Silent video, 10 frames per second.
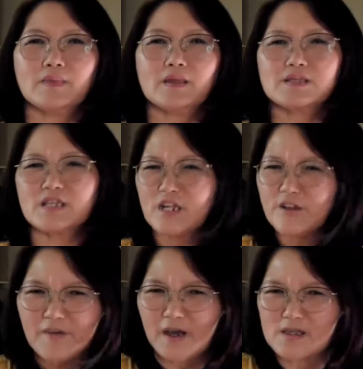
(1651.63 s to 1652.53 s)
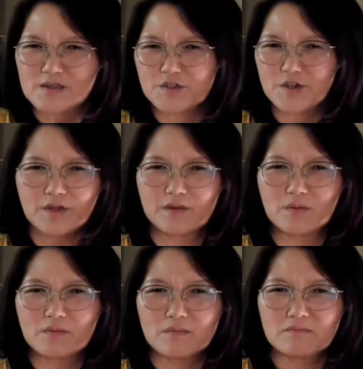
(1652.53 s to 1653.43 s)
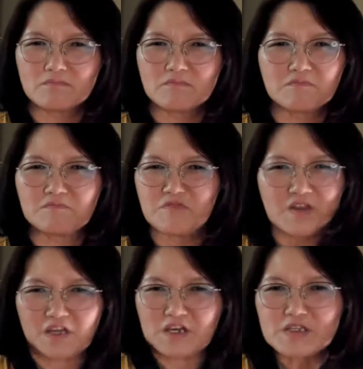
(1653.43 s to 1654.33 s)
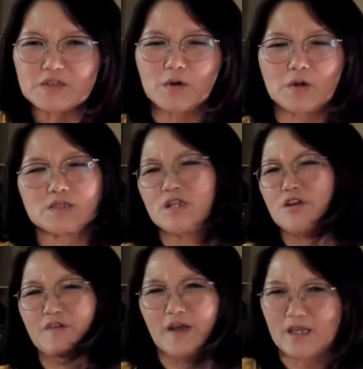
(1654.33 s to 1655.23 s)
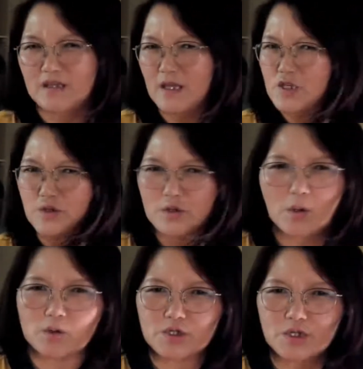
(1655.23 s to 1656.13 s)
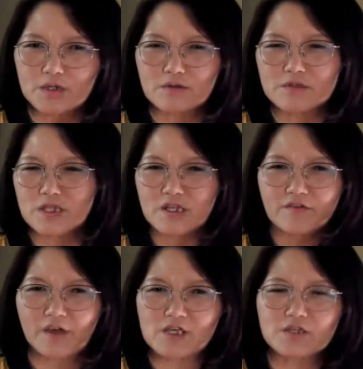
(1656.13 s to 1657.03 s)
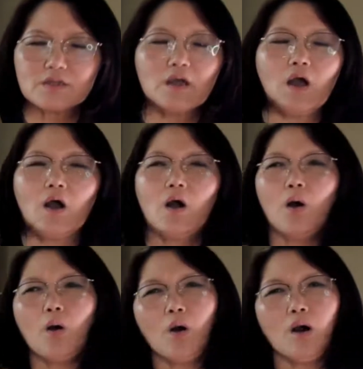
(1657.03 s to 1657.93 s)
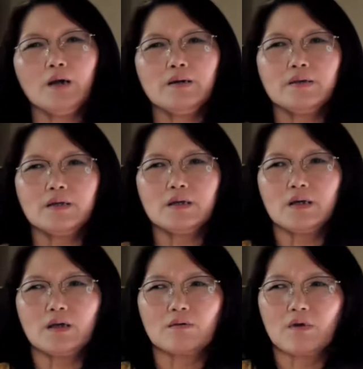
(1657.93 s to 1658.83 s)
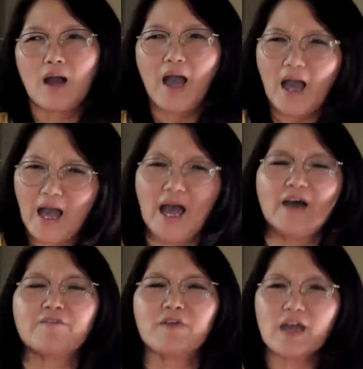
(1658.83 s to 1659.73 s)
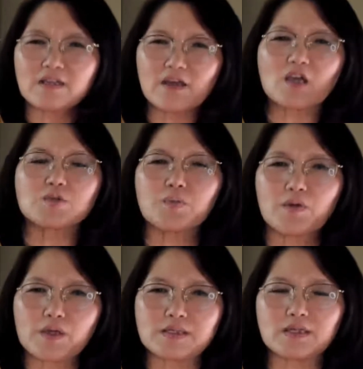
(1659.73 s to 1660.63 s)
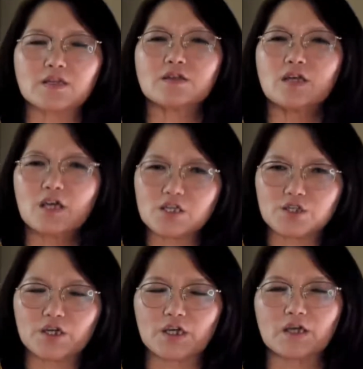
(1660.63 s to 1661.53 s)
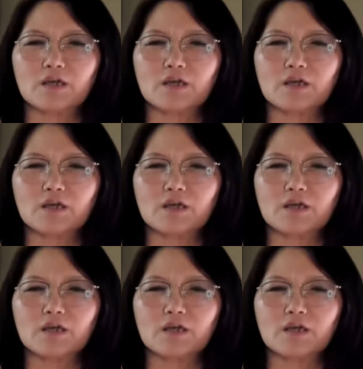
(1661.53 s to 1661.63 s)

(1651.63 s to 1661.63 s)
certified in certain fitness or certified in national coaching certification, or have gained the experience in teaching